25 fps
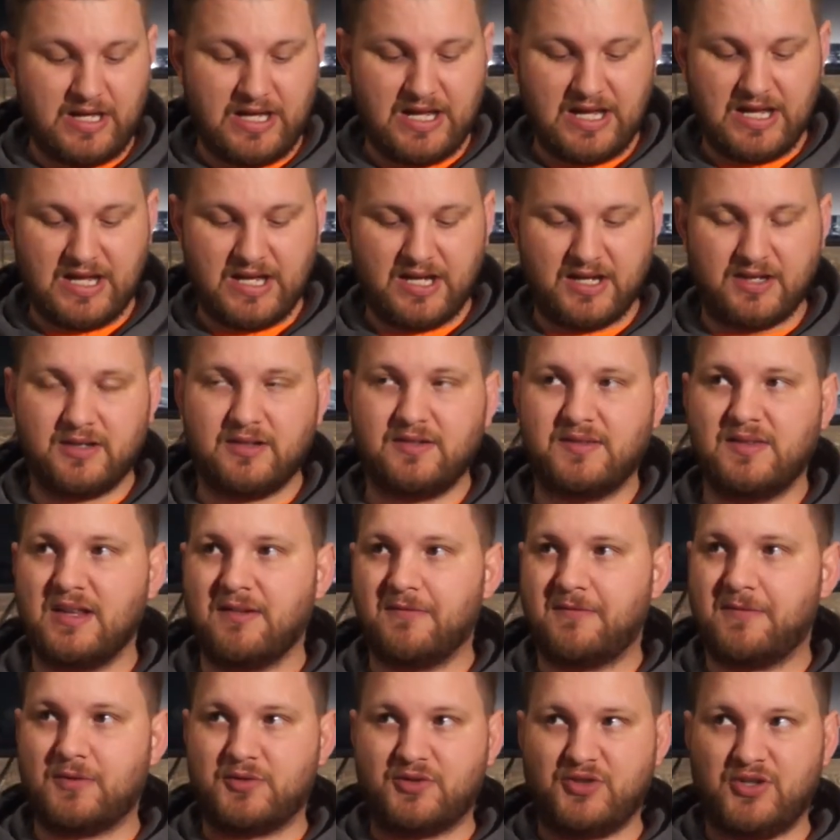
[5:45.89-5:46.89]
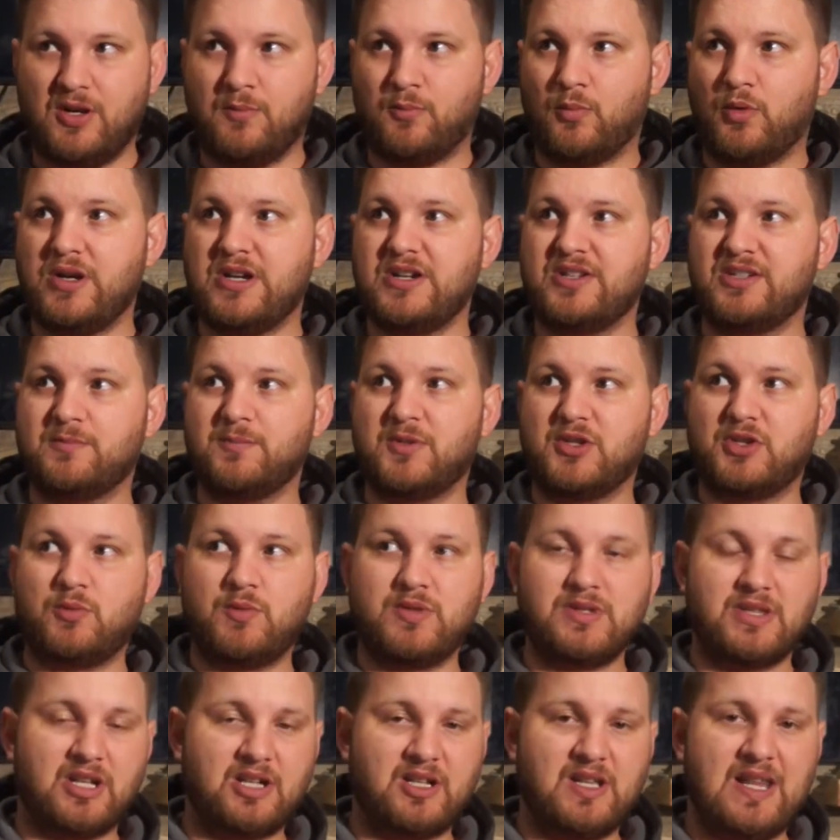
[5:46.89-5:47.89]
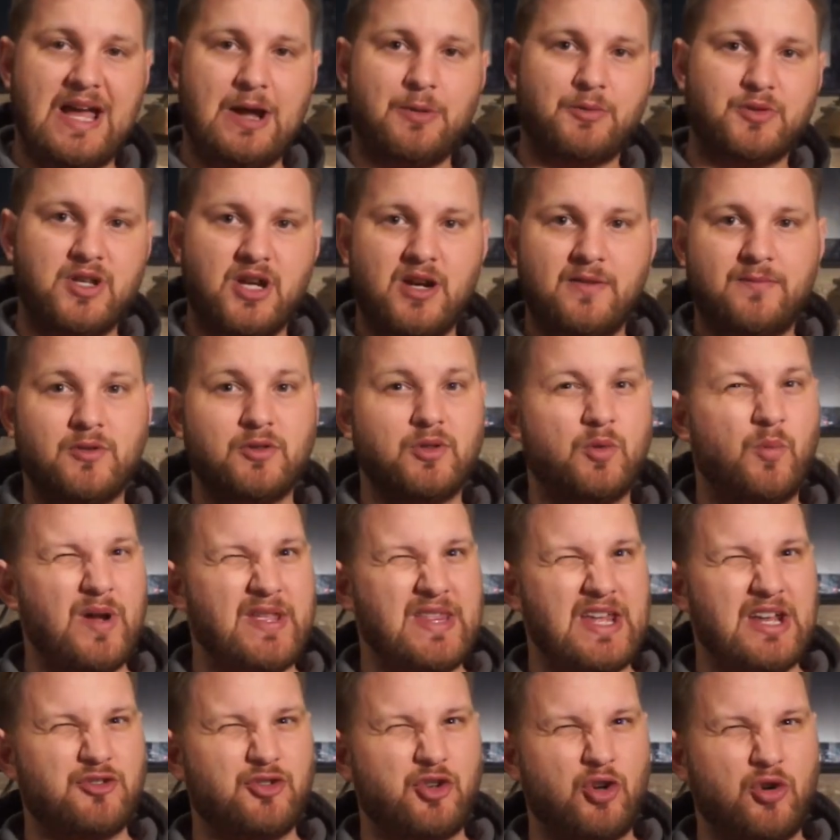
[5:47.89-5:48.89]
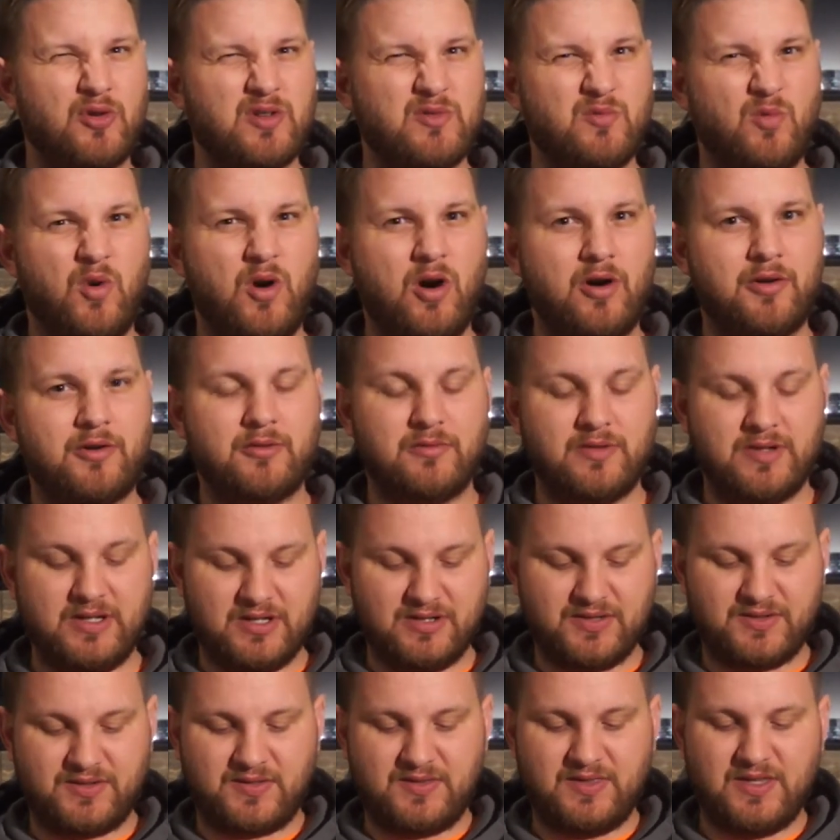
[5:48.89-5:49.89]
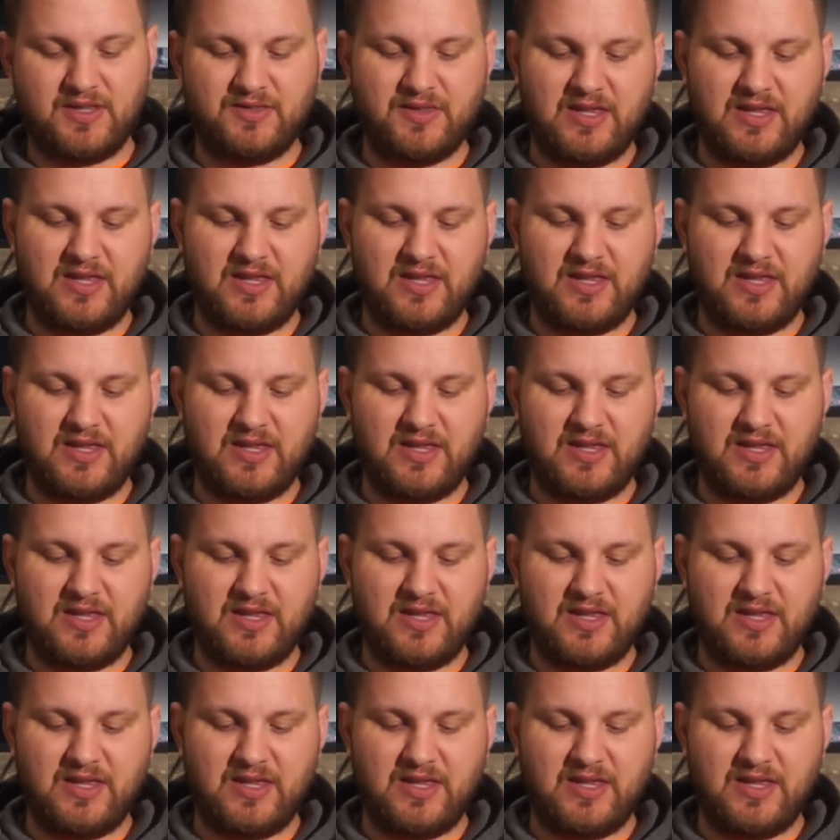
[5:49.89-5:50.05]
And for some reason, between the cloud cover and the way that dirty water is,